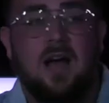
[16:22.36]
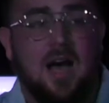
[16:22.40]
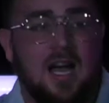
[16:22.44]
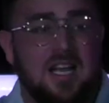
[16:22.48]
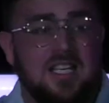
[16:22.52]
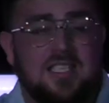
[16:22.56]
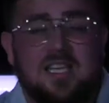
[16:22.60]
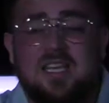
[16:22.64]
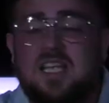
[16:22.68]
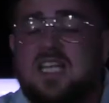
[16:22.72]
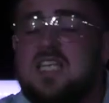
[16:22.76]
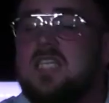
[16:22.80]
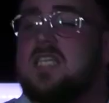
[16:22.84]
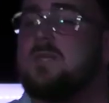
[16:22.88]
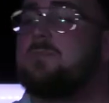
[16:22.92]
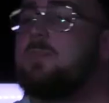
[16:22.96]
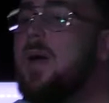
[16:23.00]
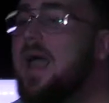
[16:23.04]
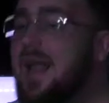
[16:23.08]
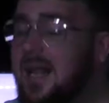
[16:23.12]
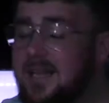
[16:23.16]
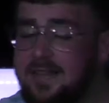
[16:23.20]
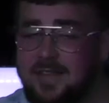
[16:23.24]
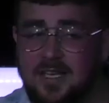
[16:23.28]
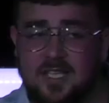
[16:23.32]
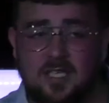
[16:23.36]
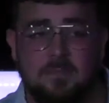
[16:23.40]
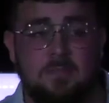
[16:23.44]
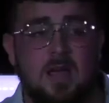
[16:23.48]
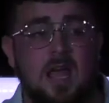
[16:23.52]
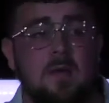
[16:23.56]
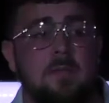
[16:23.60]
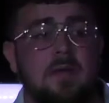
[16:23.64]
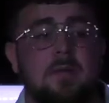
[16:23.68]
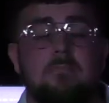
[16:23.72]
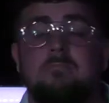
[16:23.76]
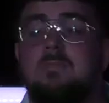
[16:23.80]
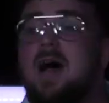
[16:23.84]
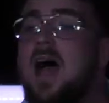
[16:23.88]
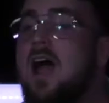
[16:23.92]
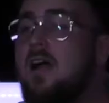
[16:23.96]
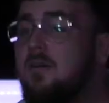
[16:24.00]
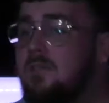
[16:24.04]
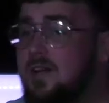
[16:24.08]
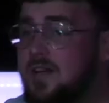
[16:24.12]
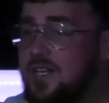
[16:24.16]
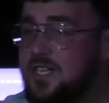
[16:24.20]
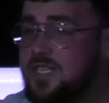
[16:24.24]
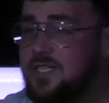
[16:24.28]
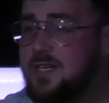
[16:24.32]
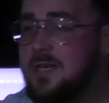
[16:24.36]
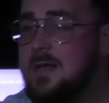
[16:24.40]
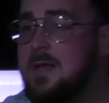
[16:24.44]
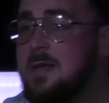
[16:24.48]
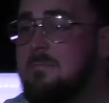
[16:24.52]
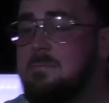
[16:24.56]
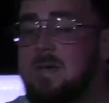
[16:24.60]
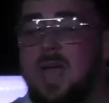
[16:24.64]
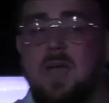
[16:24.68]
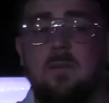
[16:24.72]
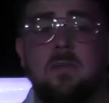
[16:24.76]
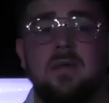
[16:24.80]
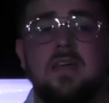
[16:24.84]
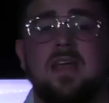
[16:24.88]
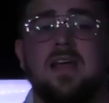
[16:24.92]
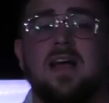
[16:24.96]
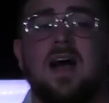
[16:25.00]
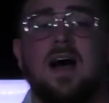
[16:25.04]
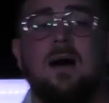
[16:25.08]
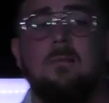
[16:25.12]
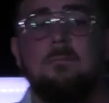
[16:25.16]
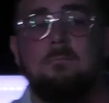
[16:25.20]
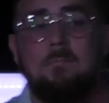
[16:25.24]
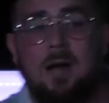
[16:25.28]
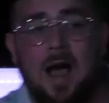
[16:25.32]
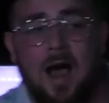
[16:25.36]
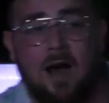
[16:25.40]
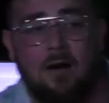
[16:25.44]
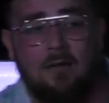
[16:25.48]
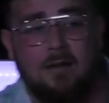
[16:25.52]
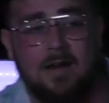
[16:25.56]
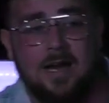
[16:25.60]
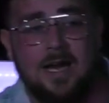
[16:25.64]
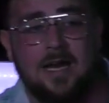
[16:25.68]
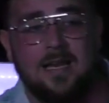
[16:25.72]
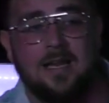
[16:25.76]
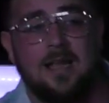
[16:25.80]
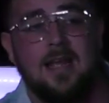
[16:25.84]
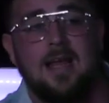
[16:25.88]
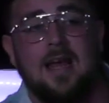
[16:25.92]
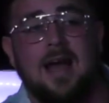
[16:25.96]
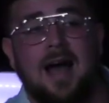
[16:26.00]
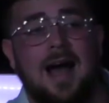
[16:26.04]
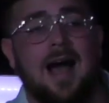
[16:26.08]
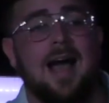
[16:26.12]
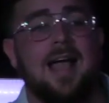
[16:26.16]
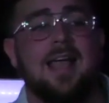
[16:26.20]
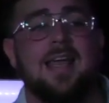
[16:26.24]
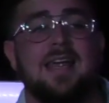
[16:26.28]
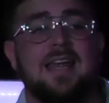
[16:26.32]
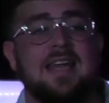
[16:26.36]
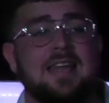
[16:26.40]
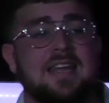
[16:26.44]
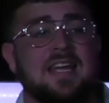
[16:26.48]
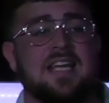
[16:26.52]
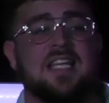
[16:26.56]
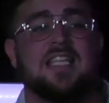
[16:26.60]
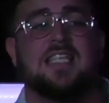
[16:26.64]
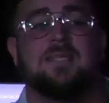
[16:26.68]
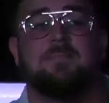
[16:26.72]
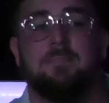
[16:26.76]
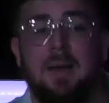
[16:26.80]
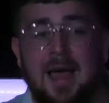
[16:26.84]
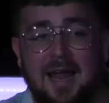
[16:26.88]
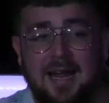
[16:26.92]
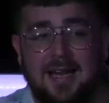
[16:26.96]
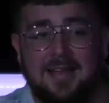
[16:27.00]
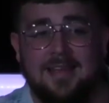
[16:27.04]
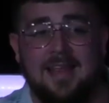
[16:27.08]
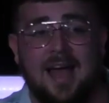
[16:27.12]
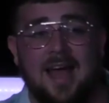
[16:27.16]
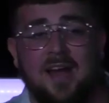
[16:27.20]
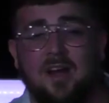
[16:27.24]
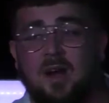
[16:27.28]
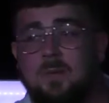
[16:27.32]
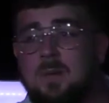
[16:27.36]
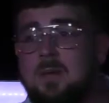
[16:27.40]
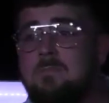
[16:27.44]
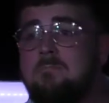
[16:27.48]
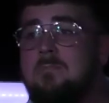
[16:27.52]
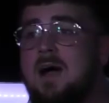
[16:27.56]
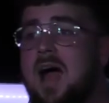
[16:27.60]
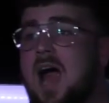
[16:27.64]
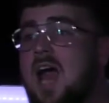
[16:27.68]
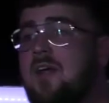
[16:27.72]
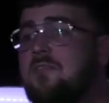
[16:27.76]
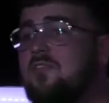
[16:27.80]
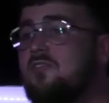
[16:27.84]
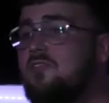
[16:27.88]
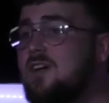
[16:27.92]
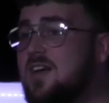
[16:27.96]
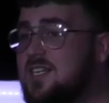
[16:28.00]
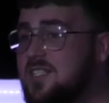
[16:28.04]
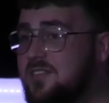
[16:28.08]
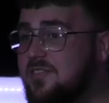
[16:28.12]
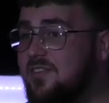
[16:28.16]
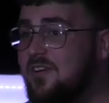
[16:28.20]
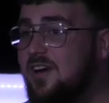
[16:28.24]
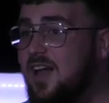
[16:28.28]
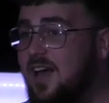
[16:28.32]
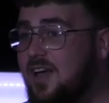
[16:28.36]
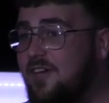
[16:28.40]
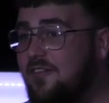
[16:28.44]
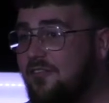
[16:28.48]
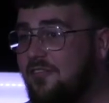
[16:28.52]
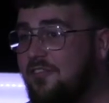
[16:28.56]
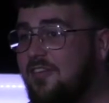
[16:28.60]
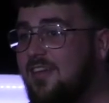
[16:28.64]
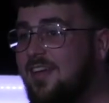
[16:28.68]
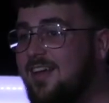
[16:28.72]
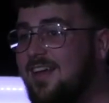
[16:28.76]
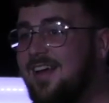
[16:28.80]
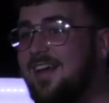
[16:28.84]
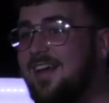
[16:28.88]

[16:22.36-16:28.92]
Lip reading: just didn't expect this. Maybe marriage. Maybe you got married and you didn't expect that. You're going to be married for the rest of your life.